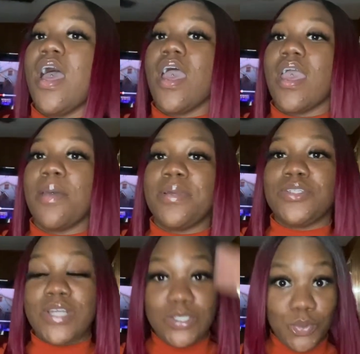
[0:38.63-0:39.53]
and make
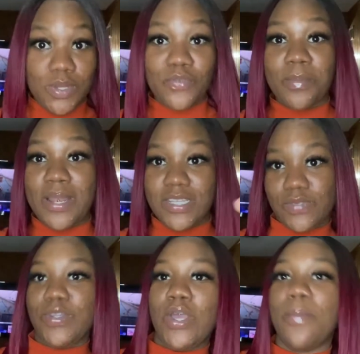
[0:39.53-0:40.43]
sure y'all tune in for my next
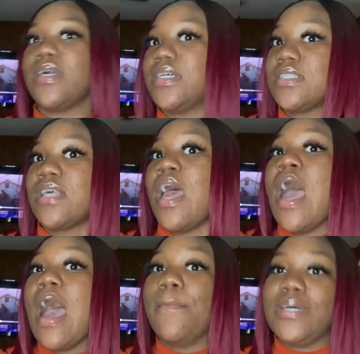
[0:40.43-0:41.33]
video because
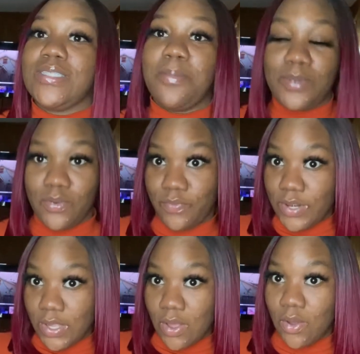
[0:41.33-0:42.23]
I'm about to upload a
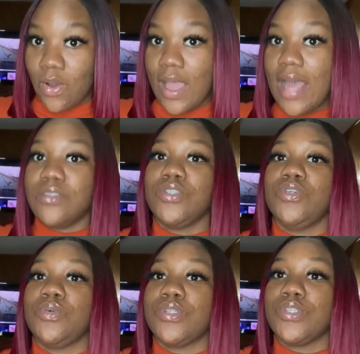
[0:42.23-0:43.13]
video on how to
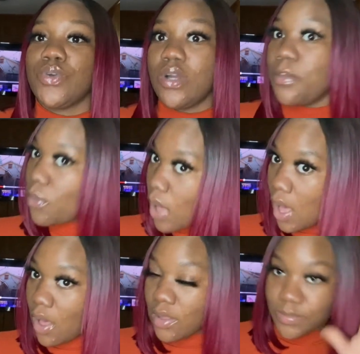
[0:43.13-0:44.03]
do a scrub
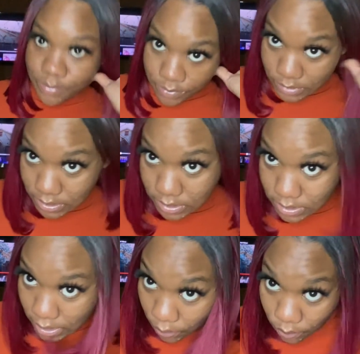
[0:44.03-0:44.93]
wall.
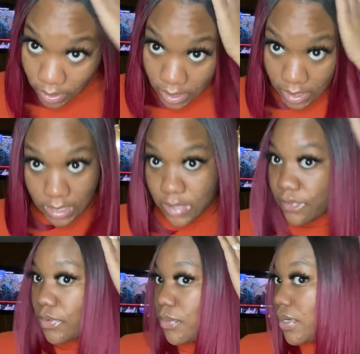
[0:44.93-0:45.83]
So
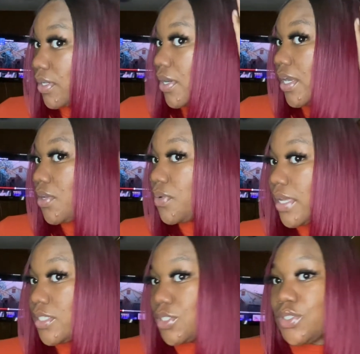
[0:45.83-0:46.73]
if you want to learn how to do
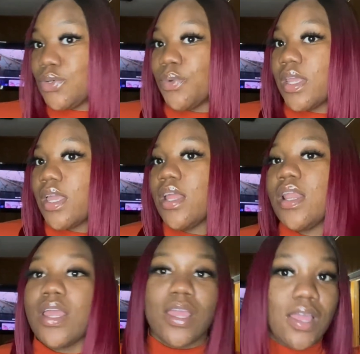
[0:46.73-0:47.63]
that, just tune in
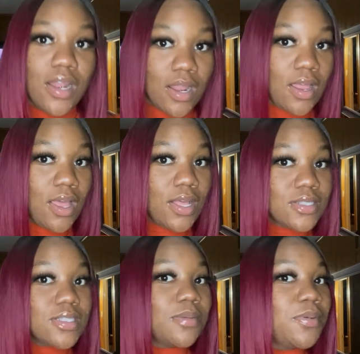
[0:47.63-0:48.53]
and
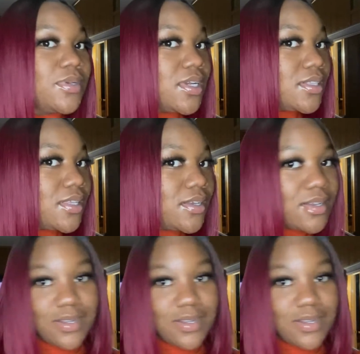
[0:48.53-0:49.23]
tell me what y'all think.